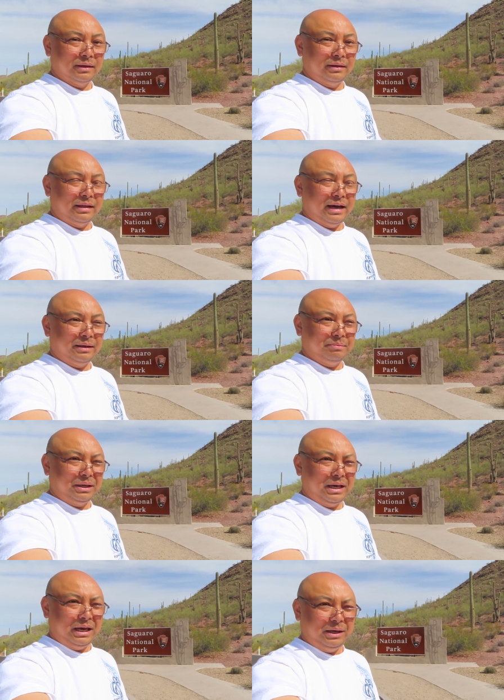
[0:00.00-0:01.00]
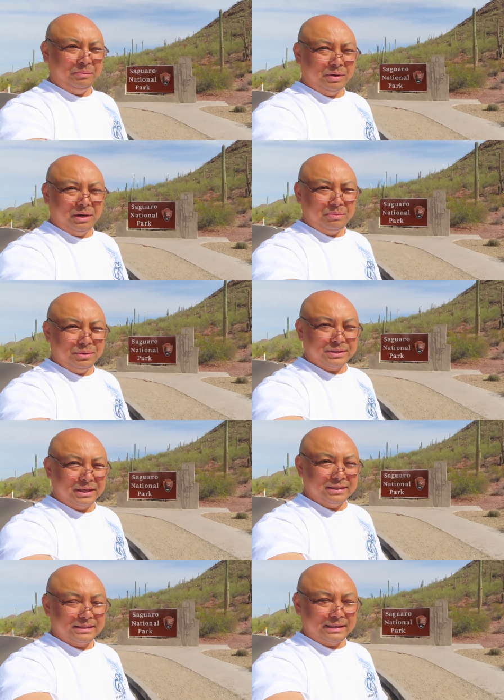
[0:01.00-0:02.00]
that became almost
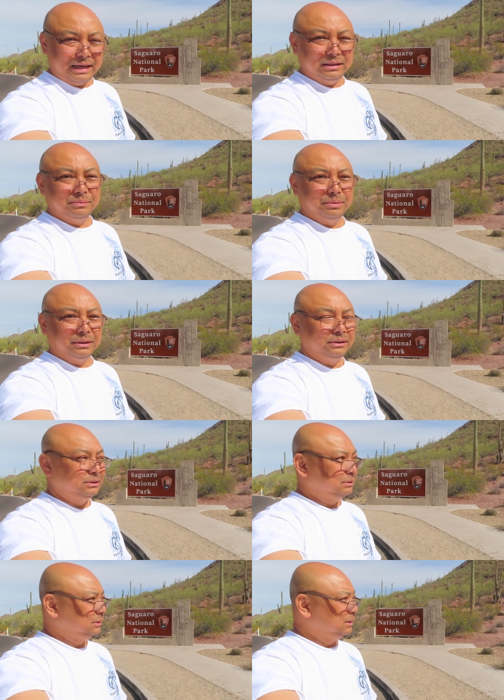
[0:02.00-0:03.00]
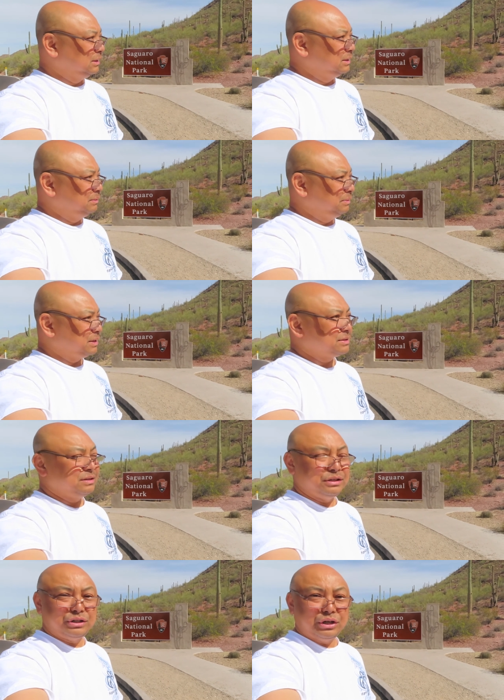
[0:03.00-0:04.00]
unsaleable because of
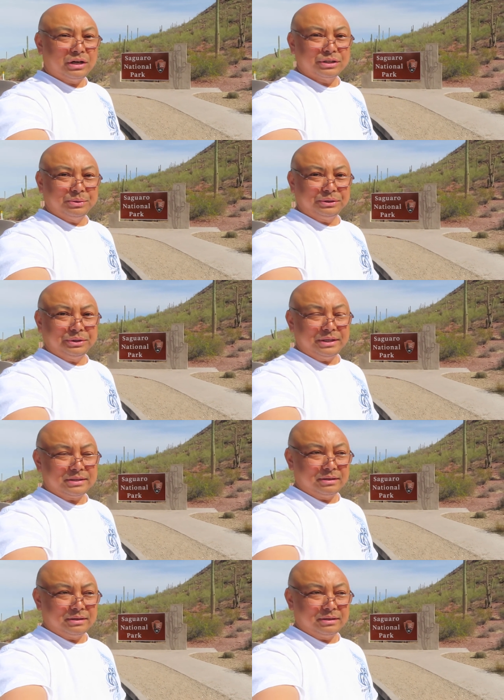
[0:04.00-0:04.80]
these Joshua trees.